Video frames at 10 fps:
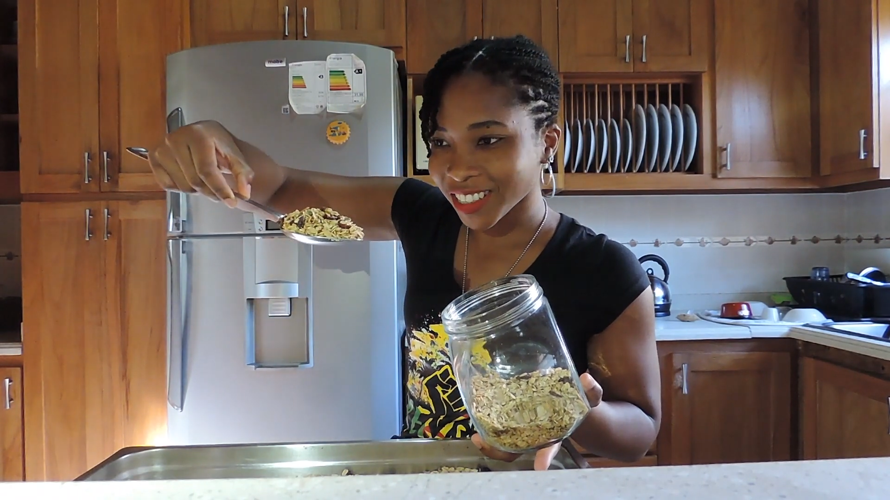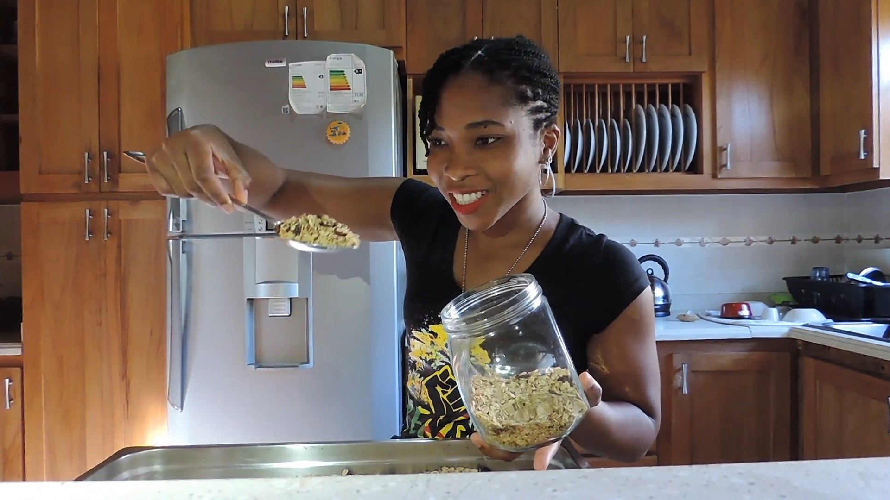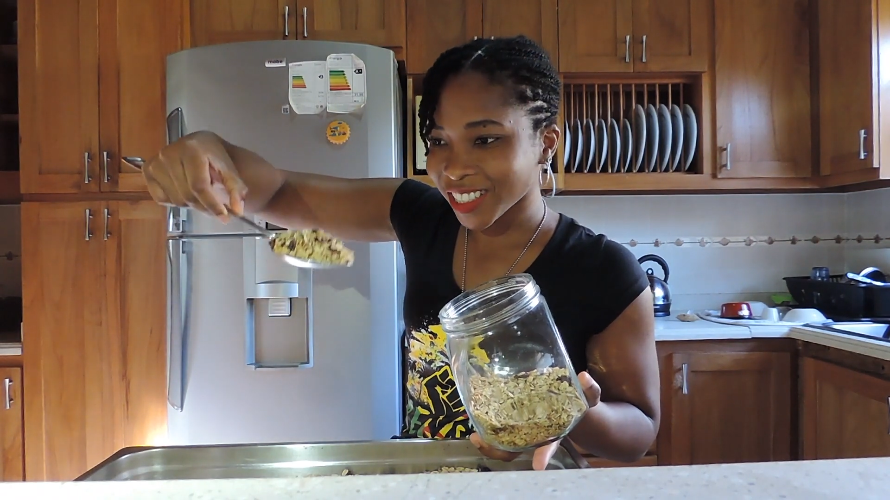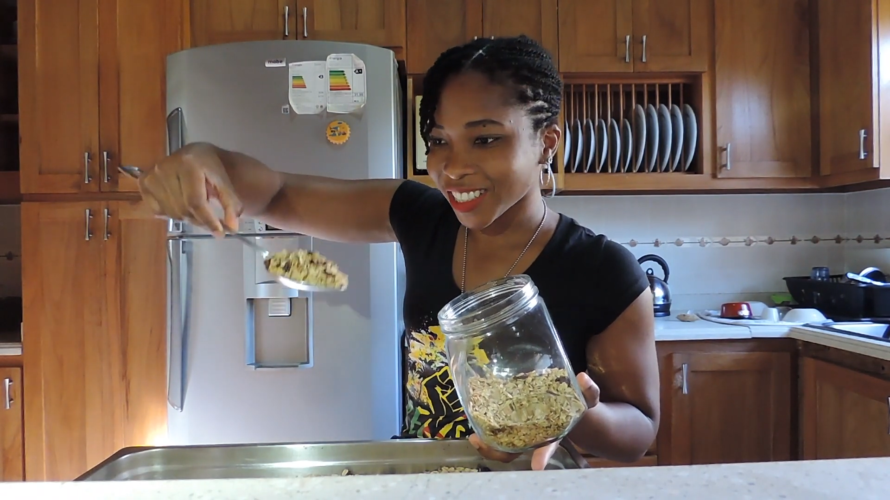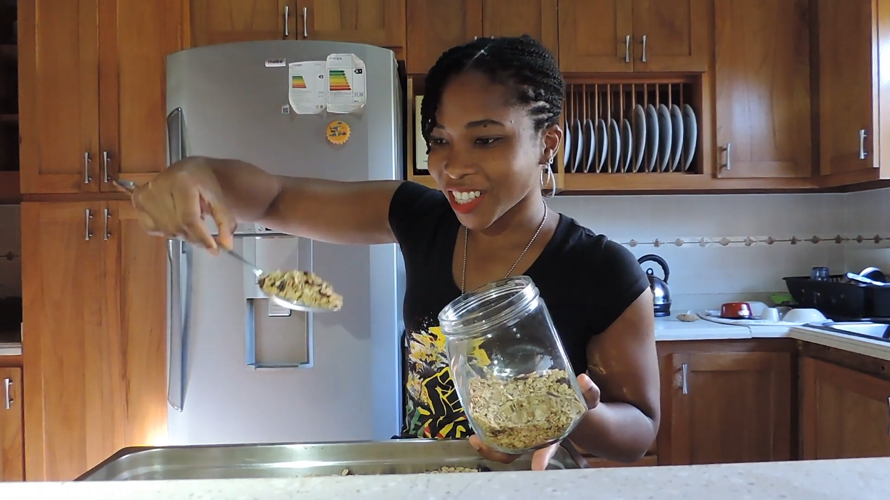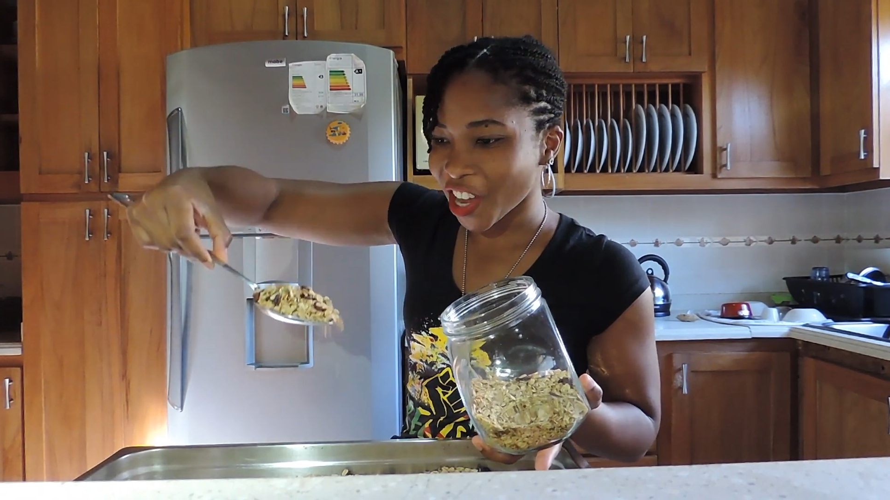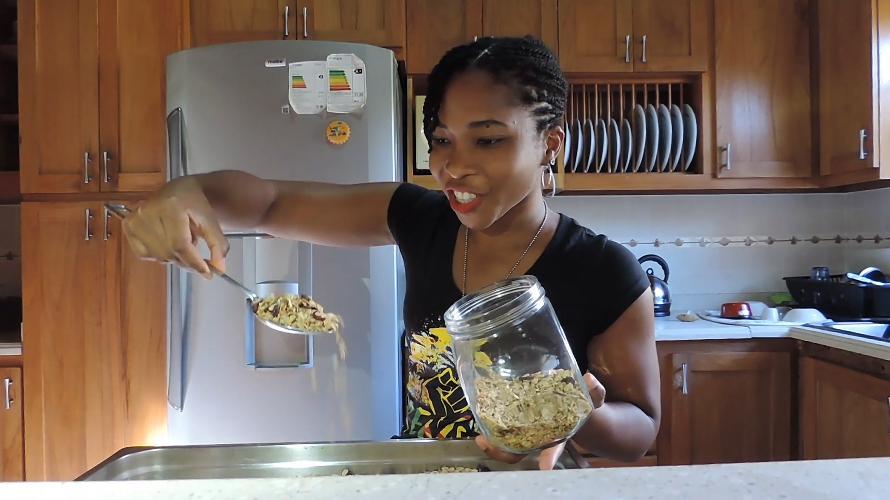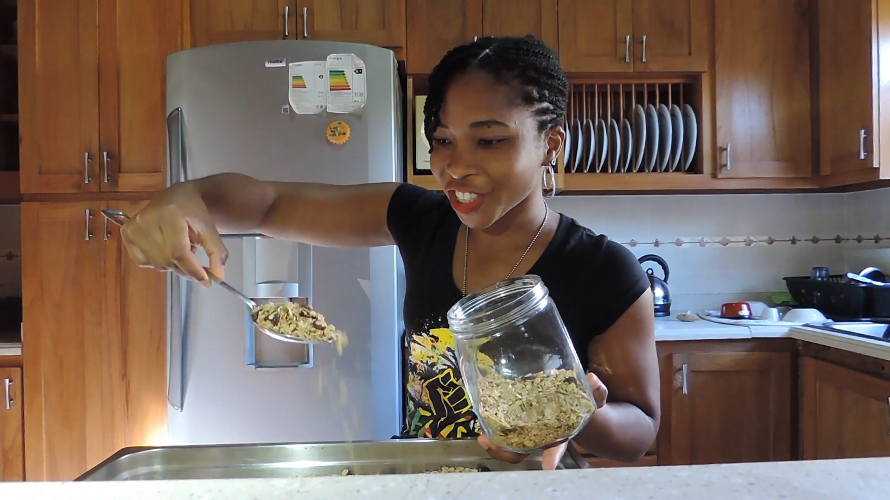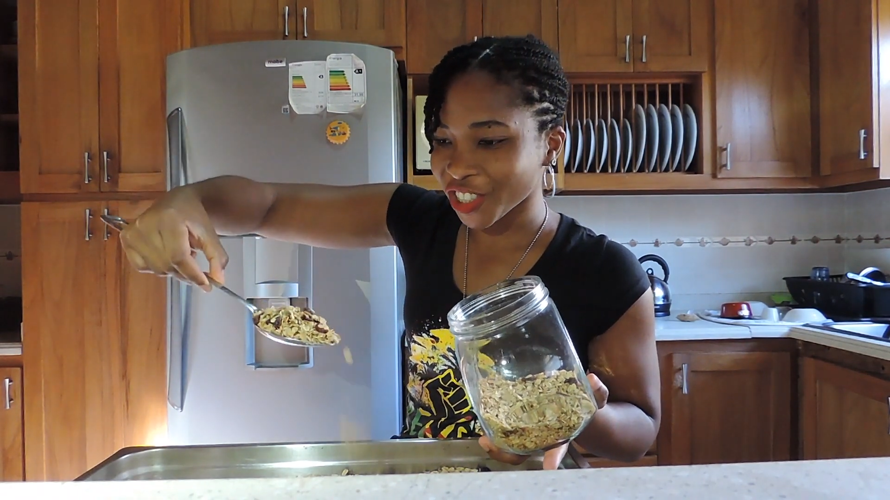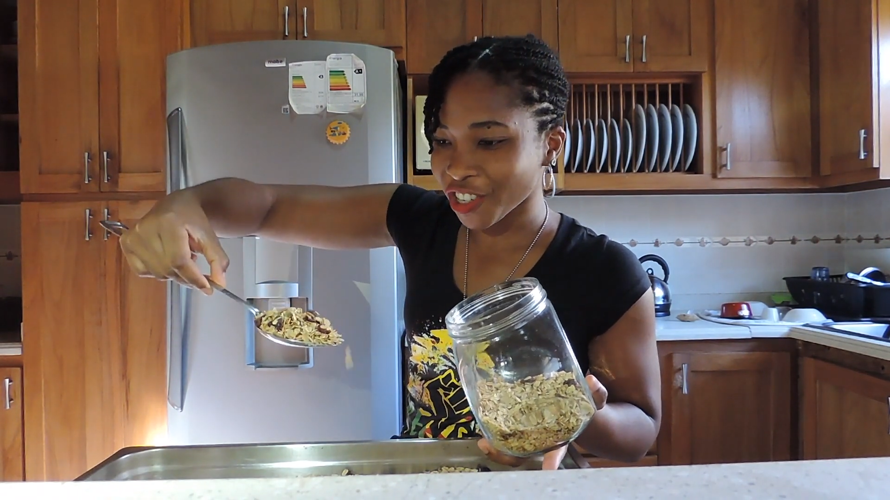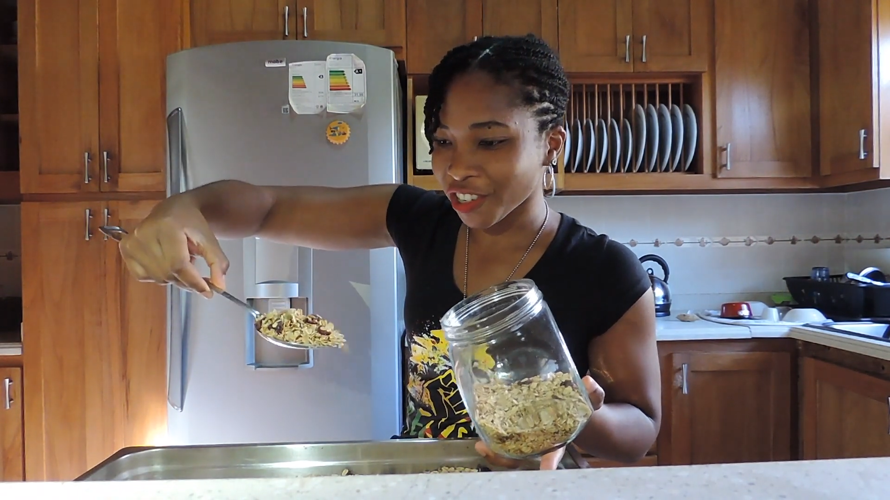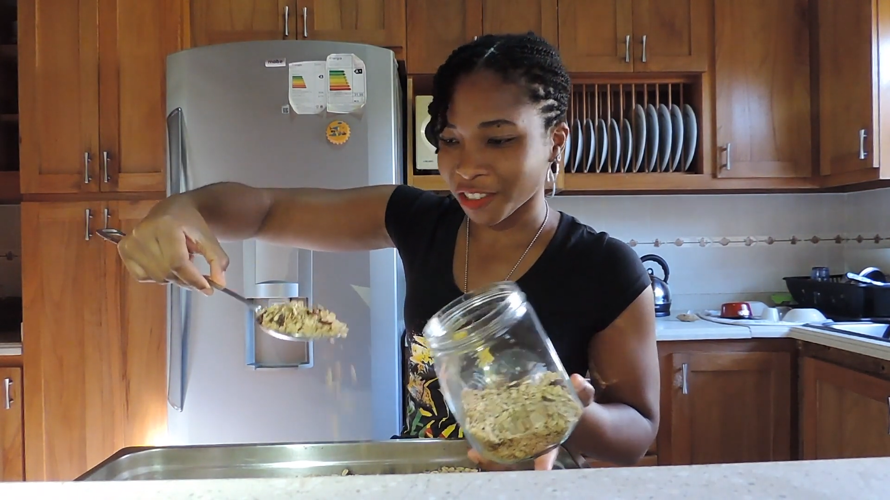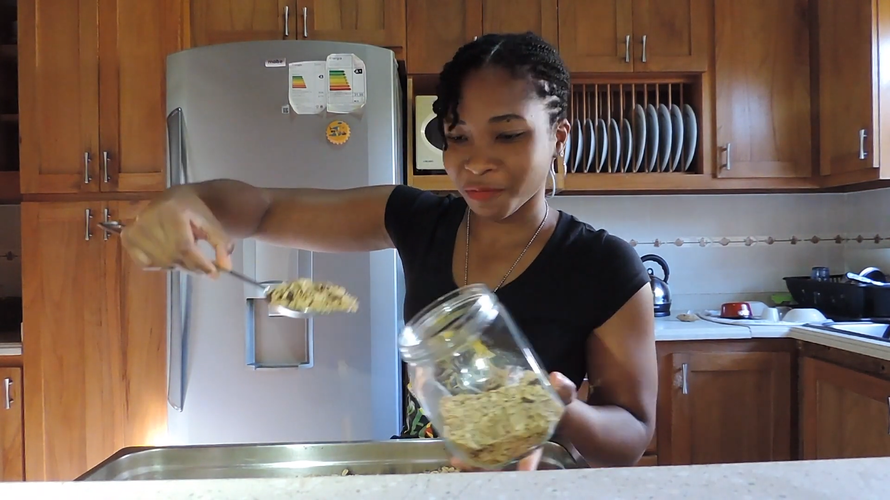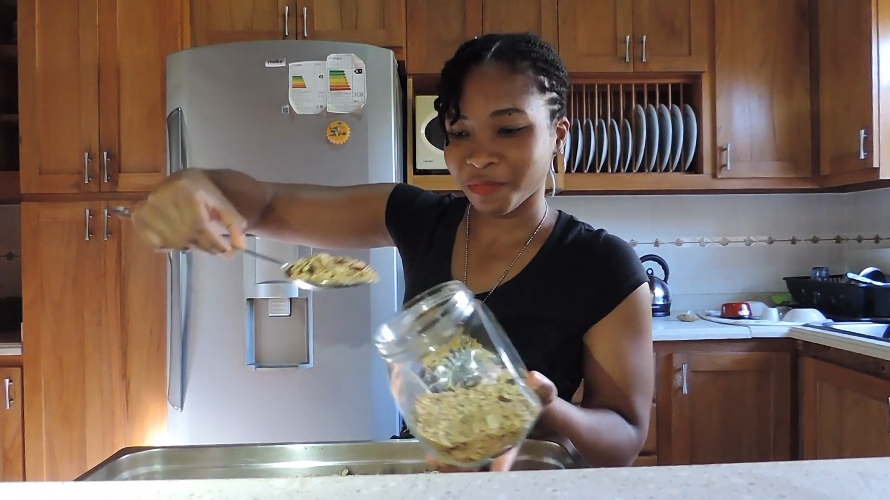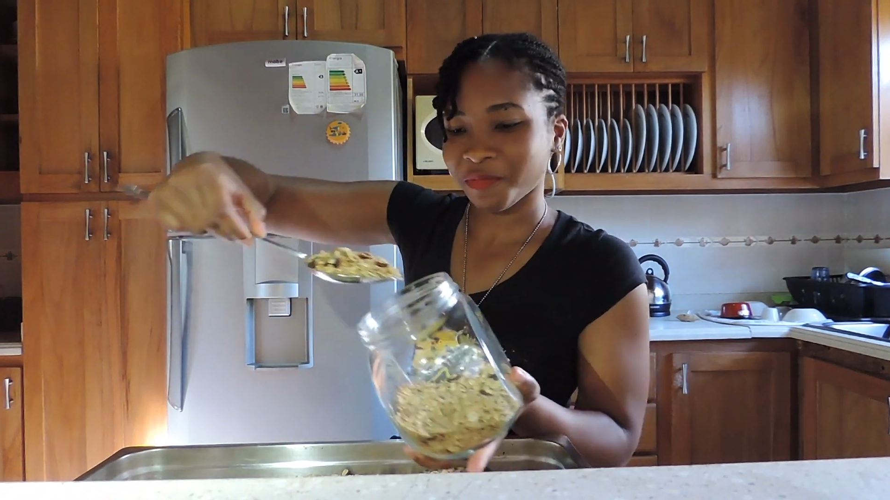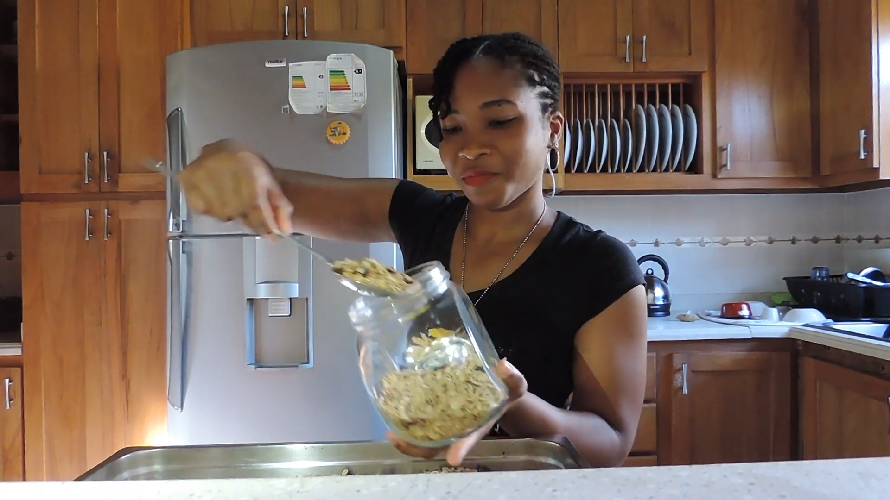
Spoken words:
this texture.